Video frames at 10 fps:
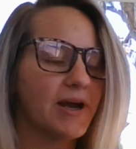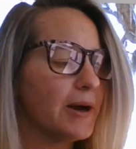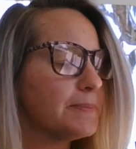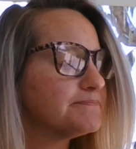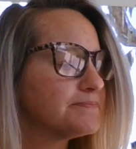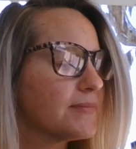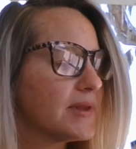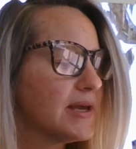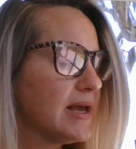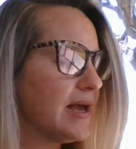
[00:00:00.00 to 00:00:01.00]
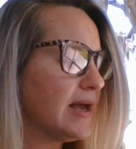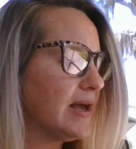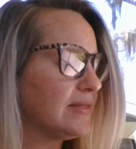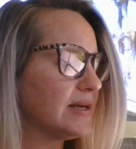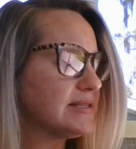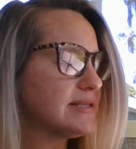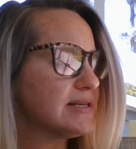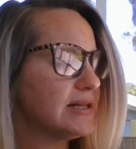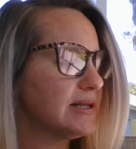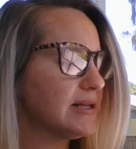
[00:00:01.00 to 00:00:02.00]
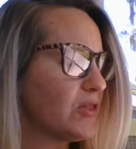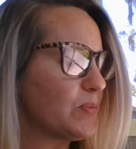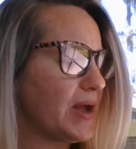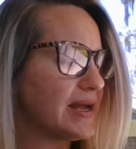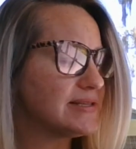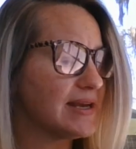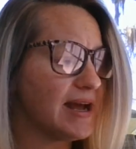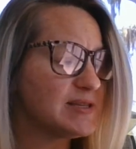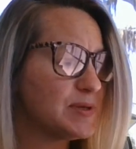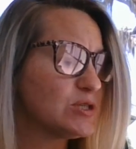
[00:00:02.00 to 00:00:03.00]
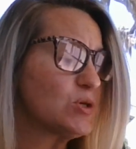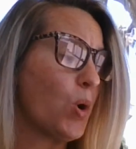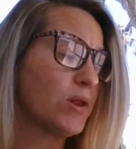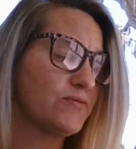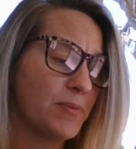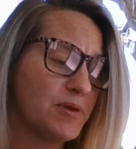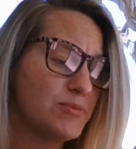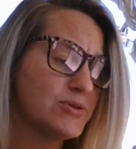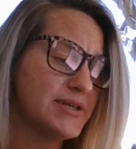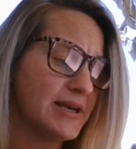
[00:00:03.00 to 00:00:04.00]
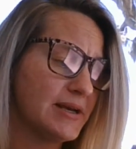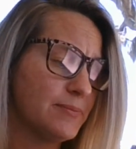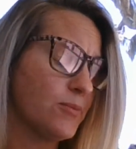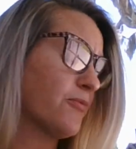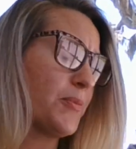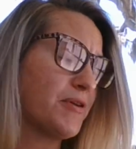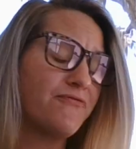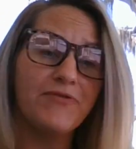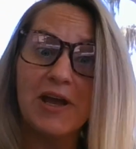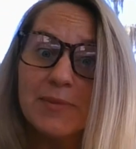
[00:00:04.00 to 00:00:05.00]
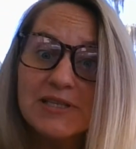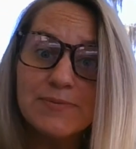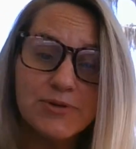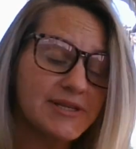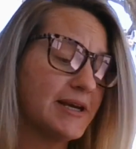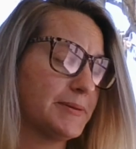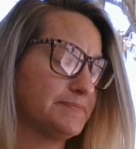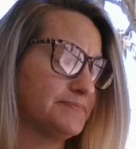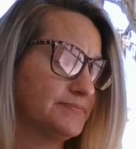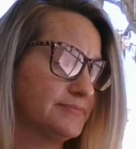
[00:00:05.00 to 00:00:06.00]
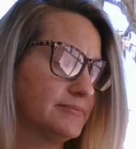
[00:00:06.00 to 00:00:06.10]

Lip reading: cup, "that still another painting has been stolen from the famous museum.